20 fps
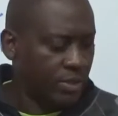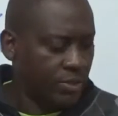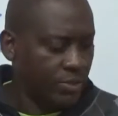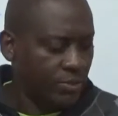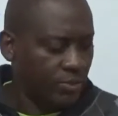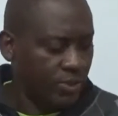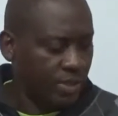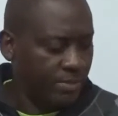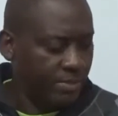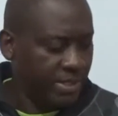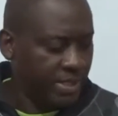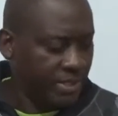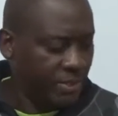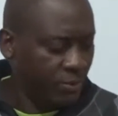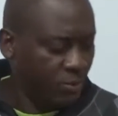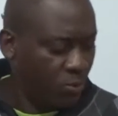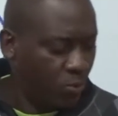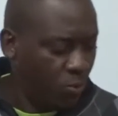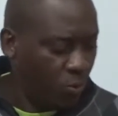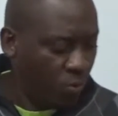So let me
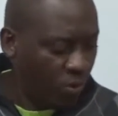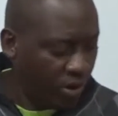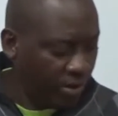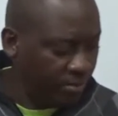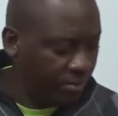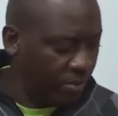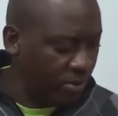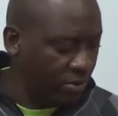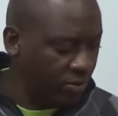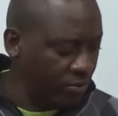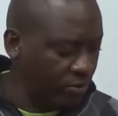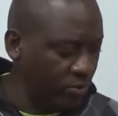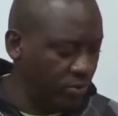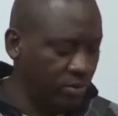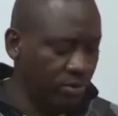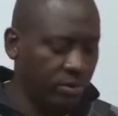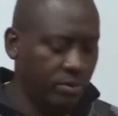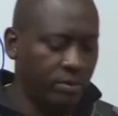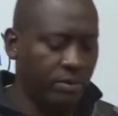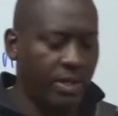do one more
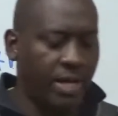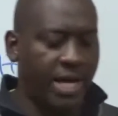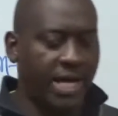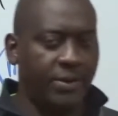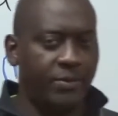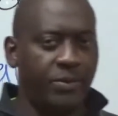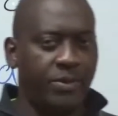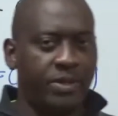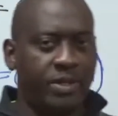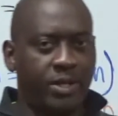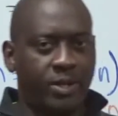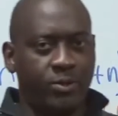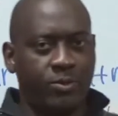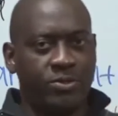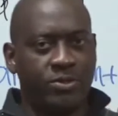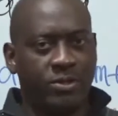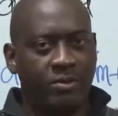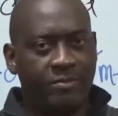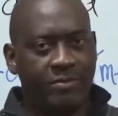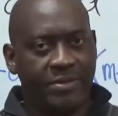rule and we'll
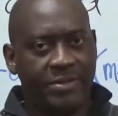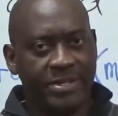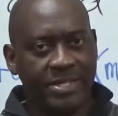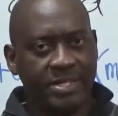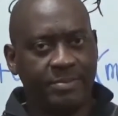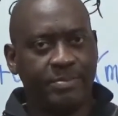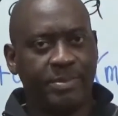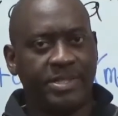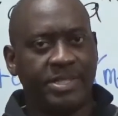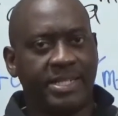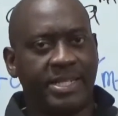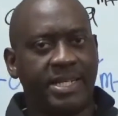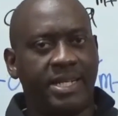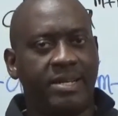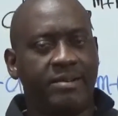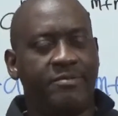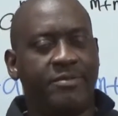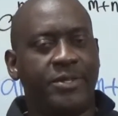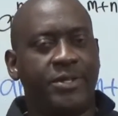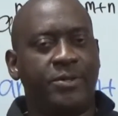close off this
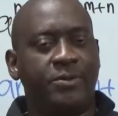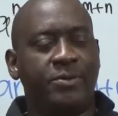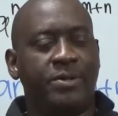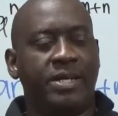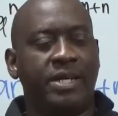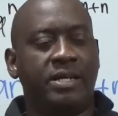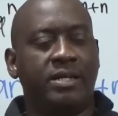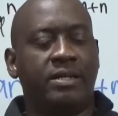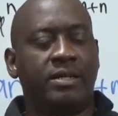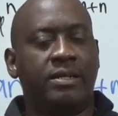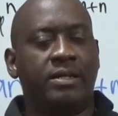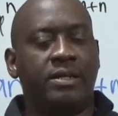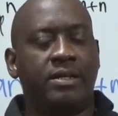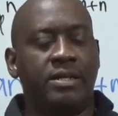particular video with that,